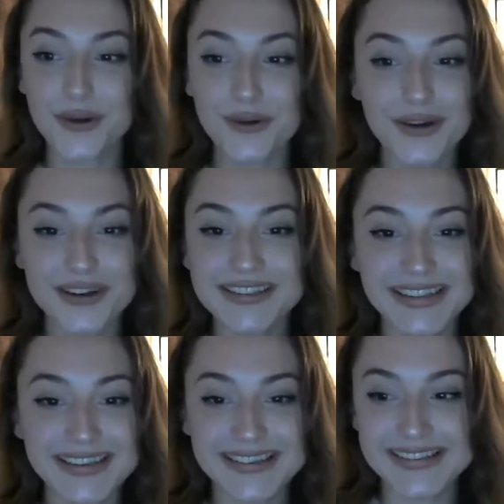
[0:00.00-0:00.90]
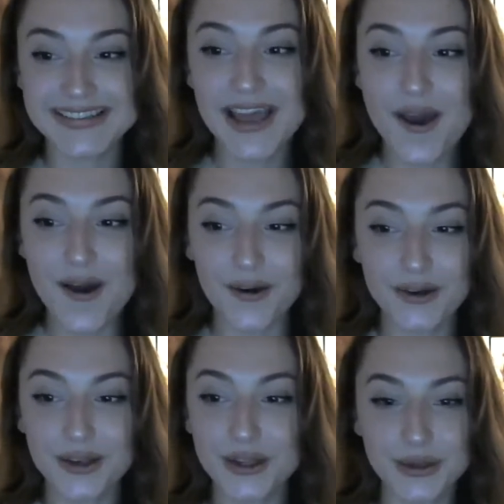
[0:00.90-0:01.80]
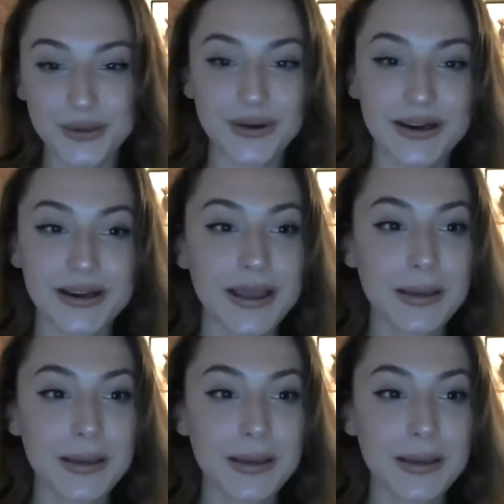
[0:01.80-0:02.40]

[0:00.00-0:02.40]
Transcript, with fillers: Congratulations on your